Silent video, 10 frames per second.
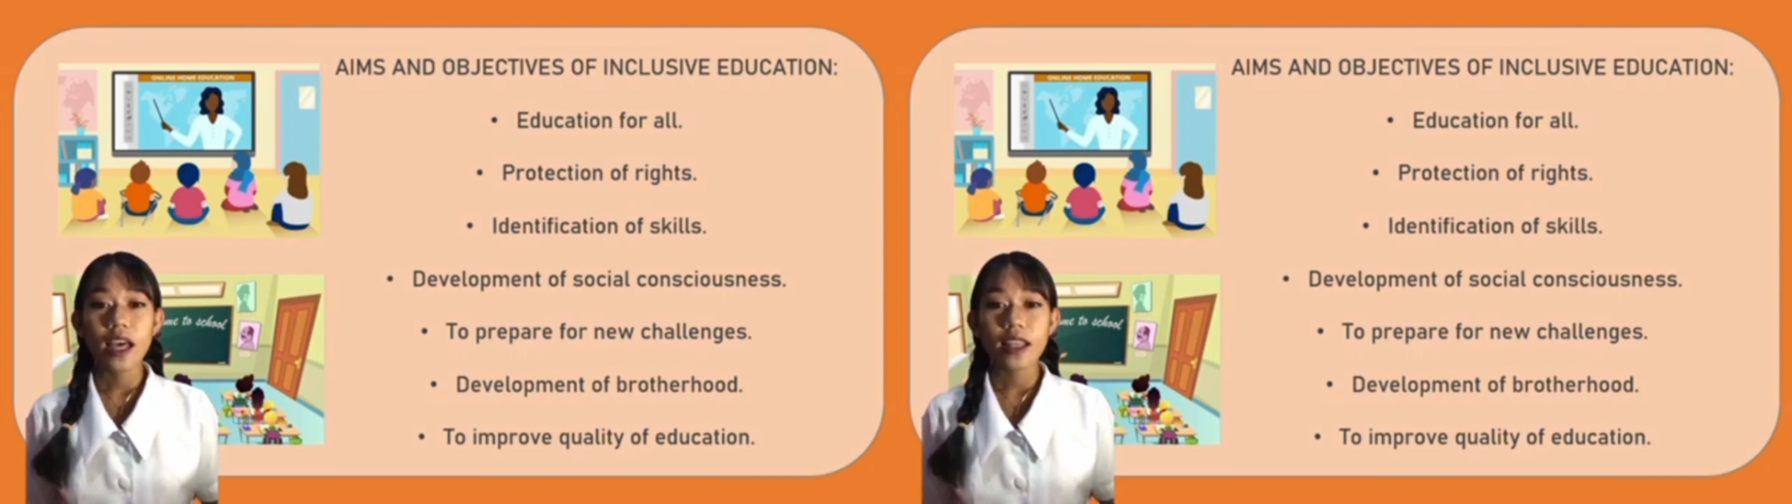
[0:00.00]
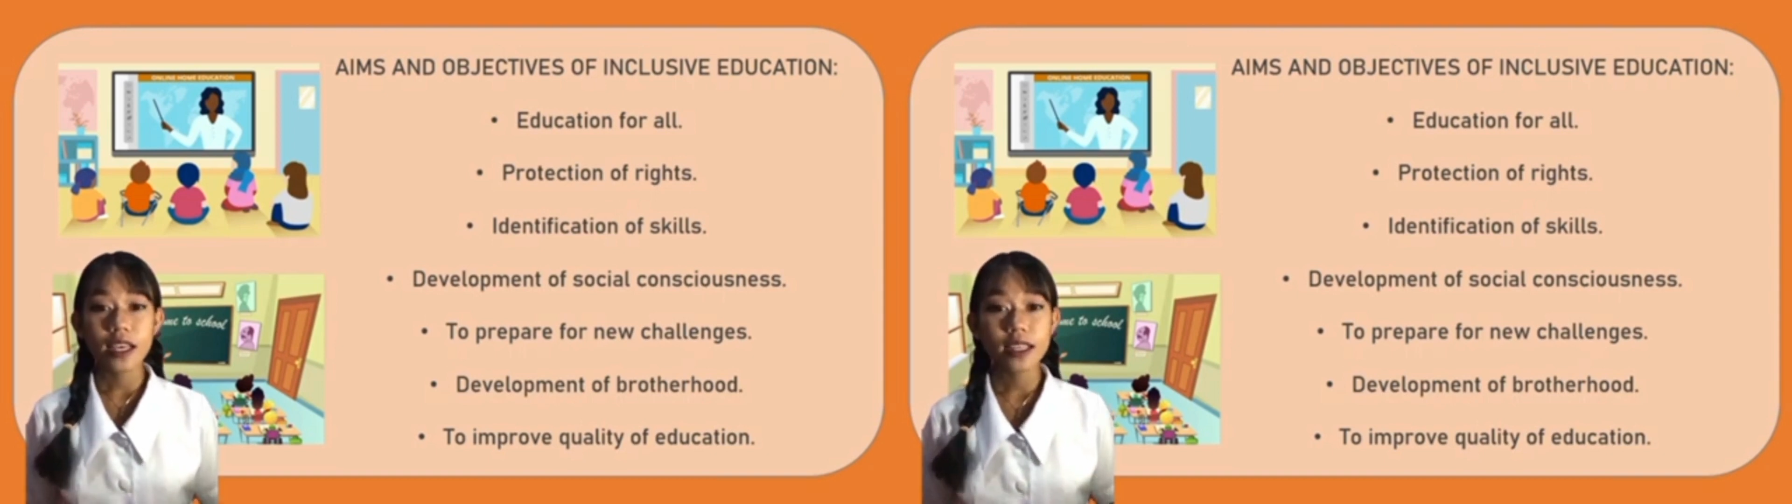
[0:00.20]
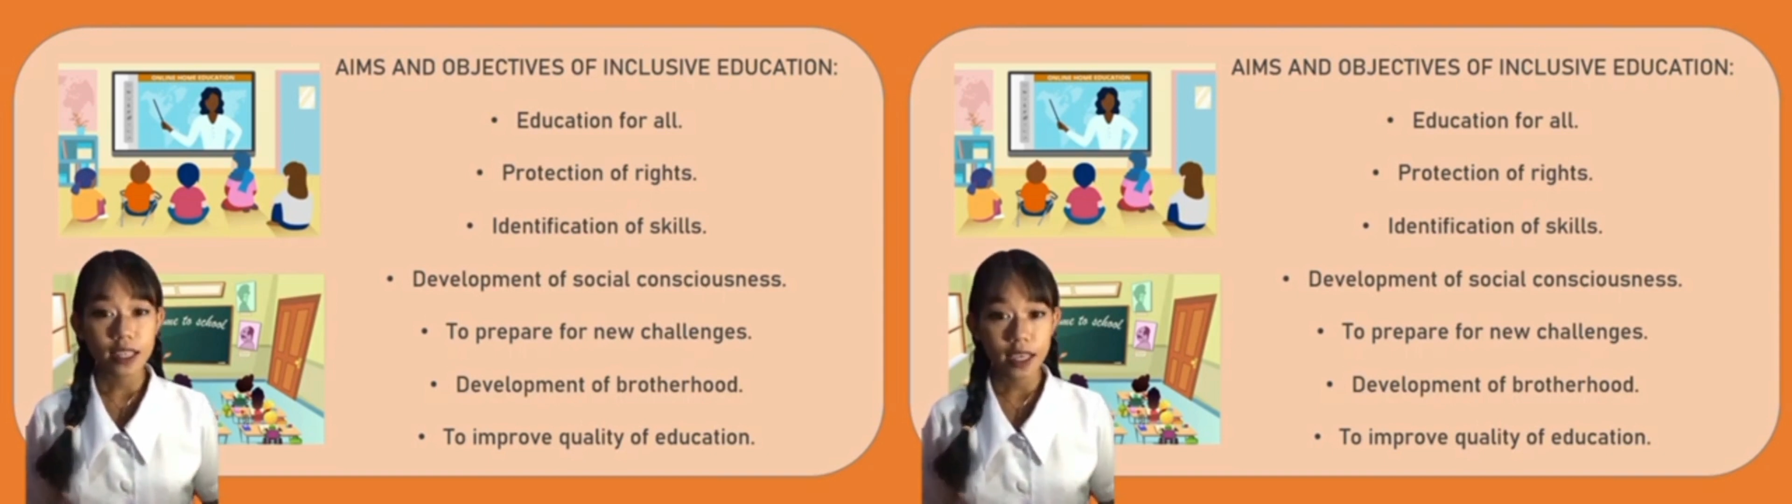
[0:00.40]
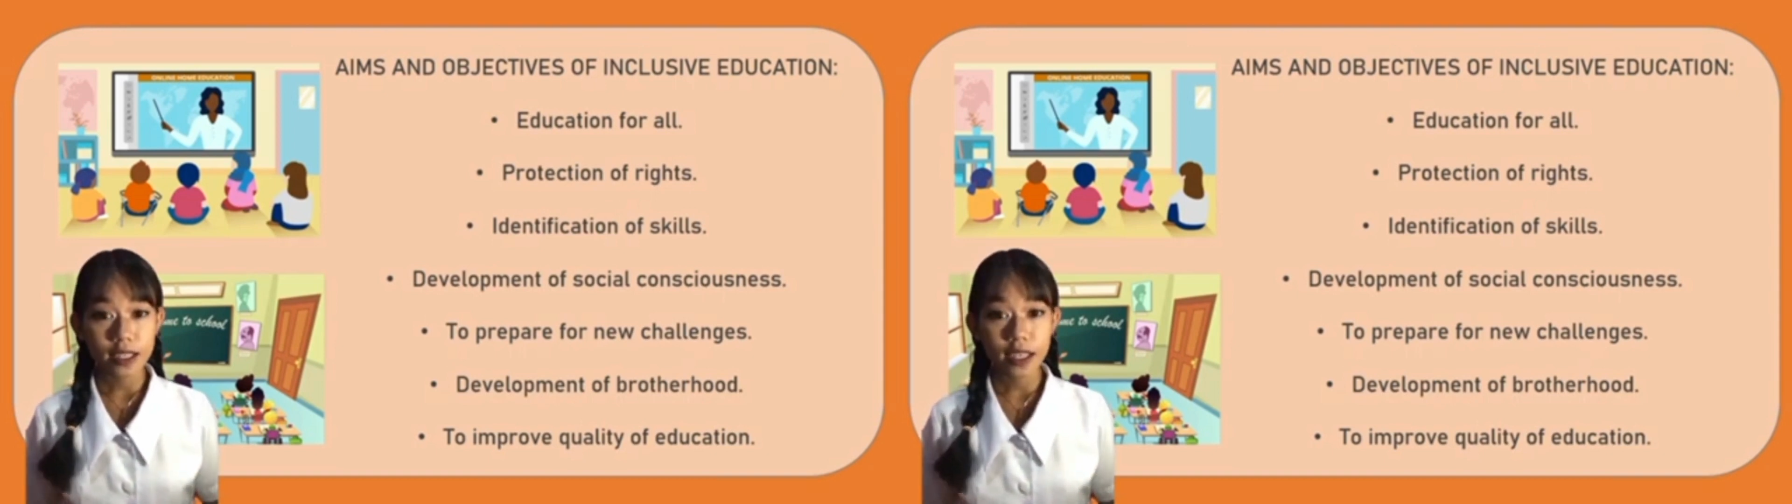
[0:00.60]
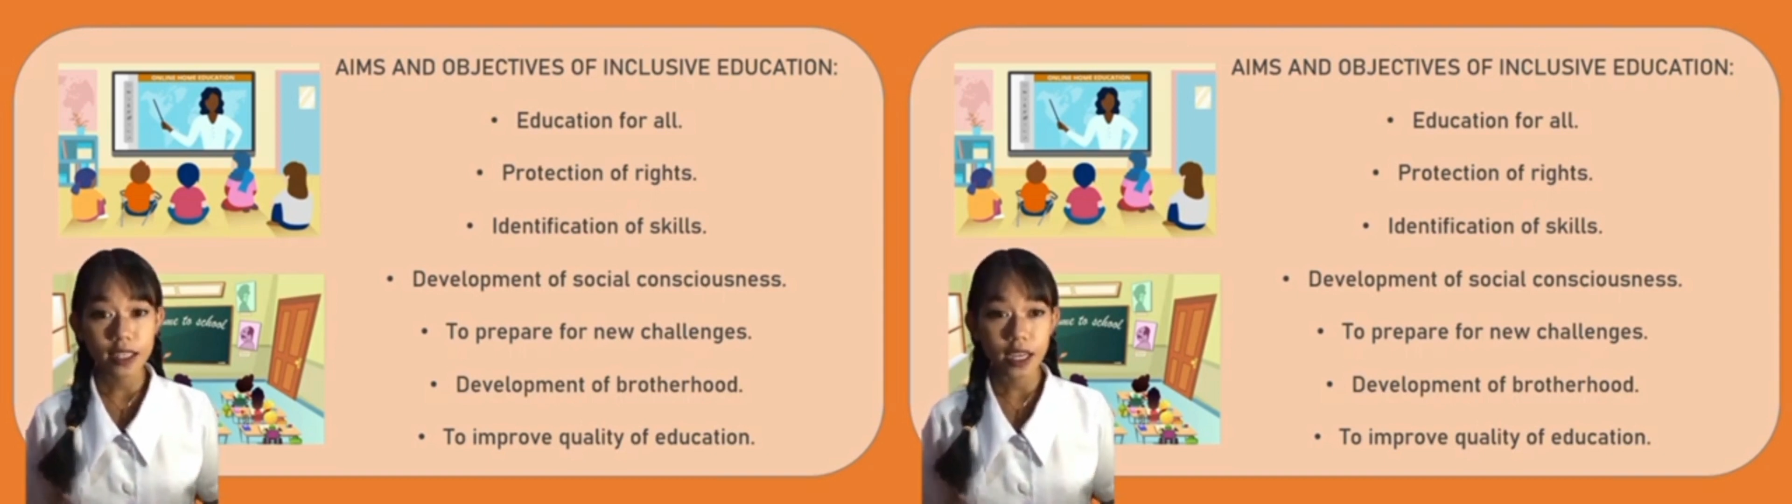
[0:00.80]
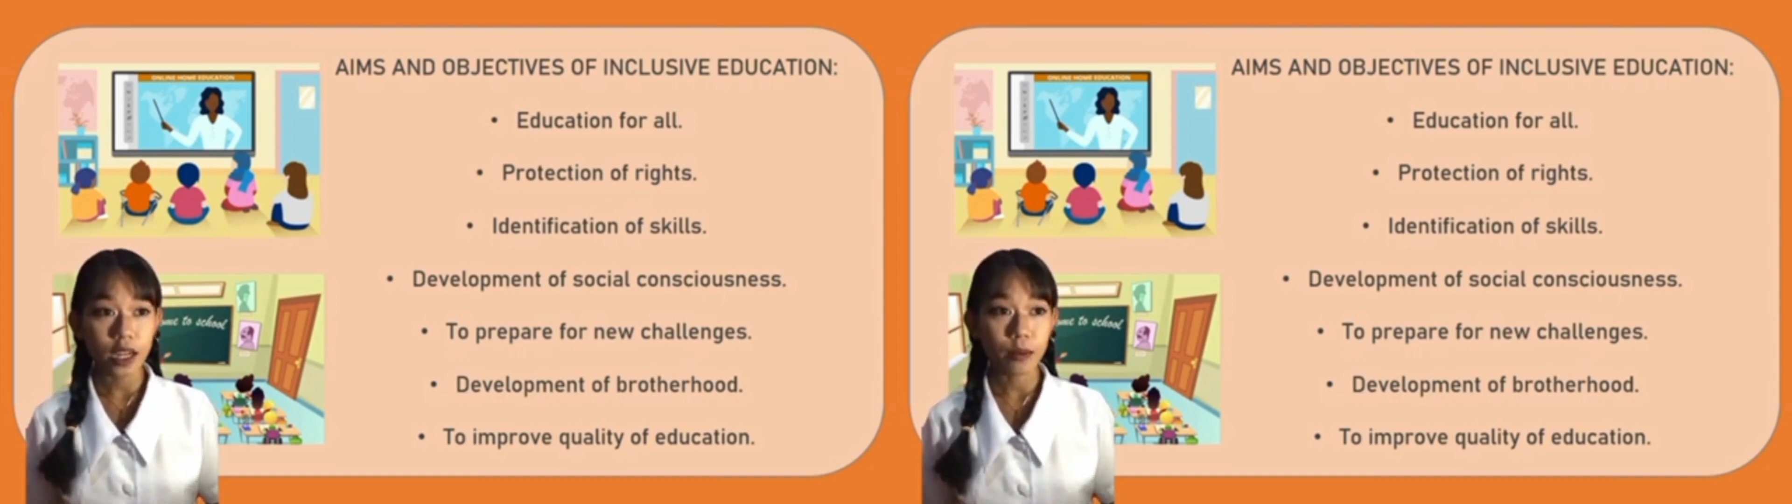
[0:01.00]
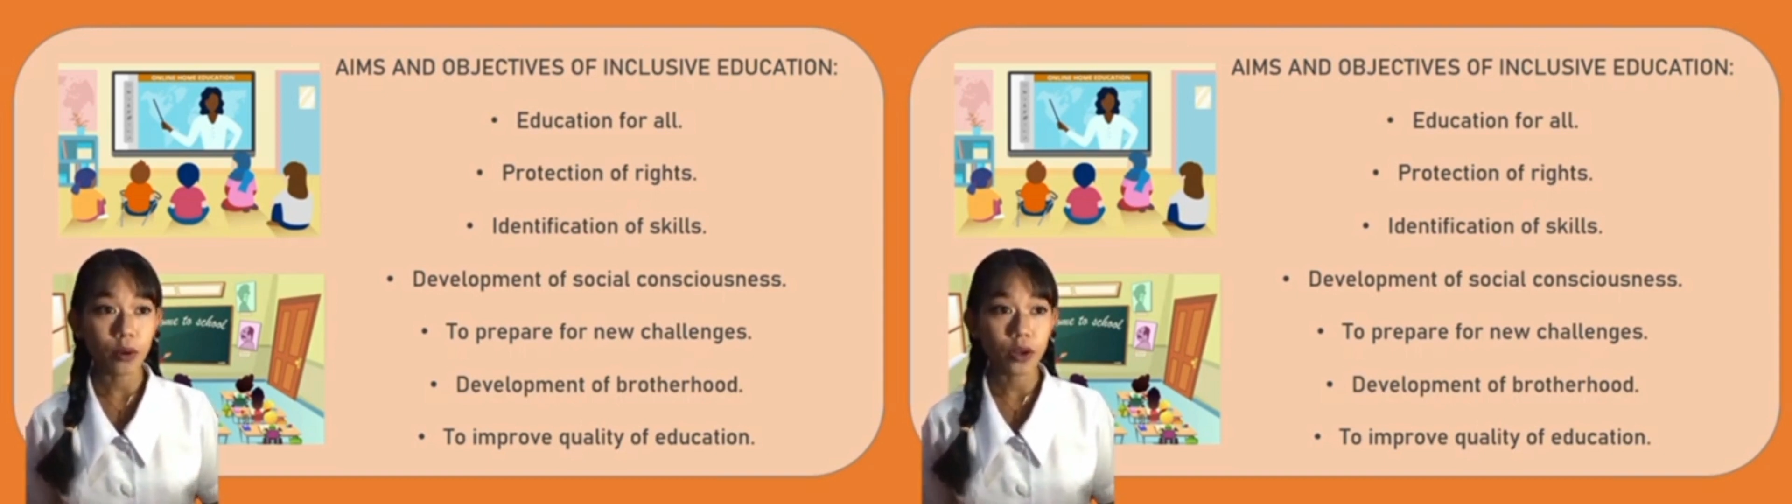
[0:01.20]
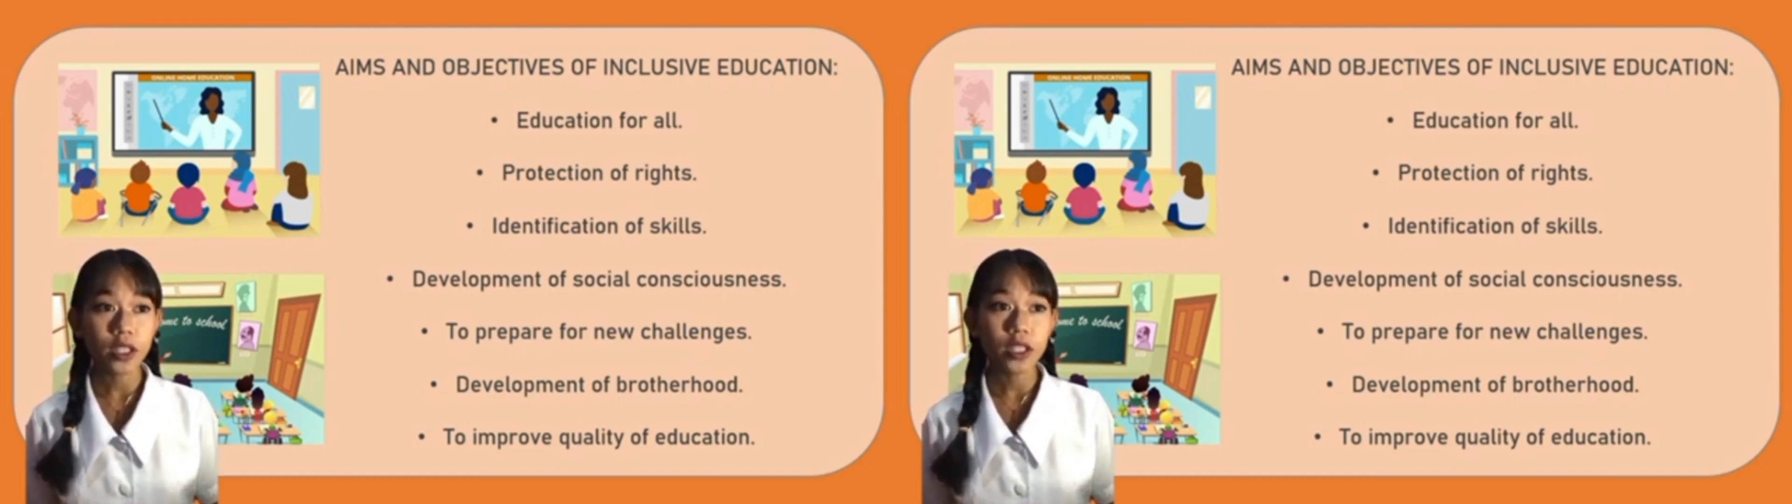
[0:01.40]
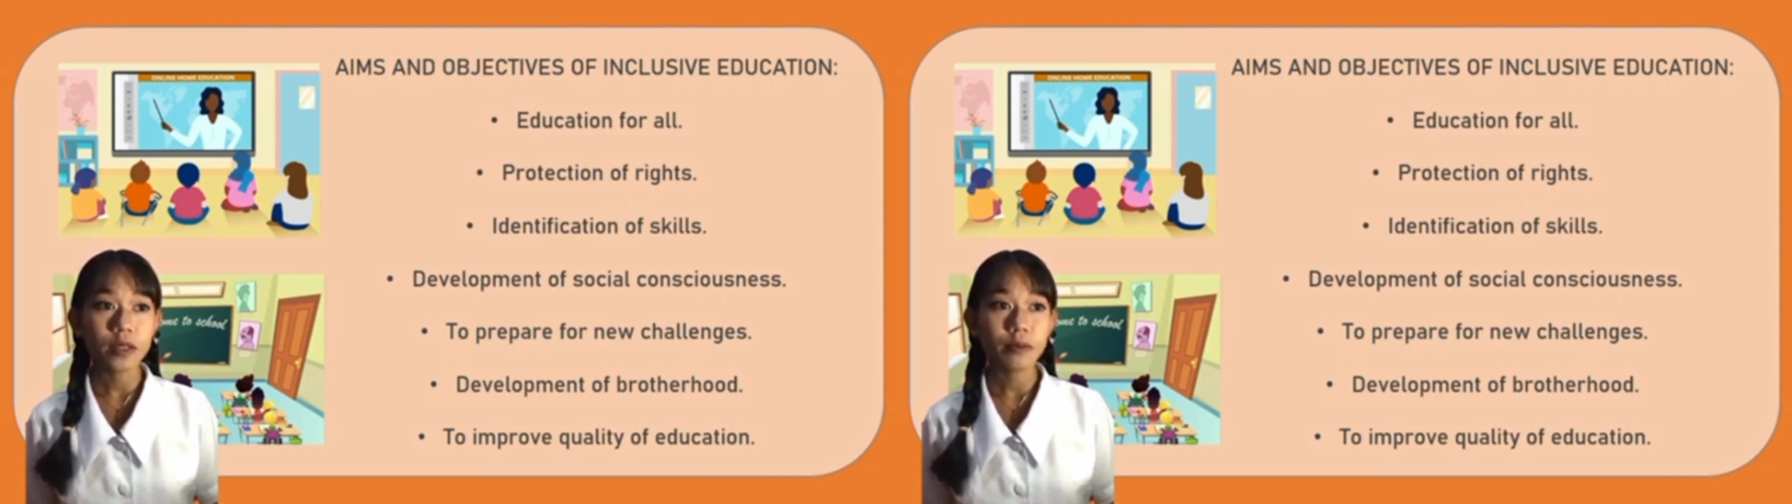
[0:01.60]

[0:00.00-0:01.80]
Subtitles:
this is attainable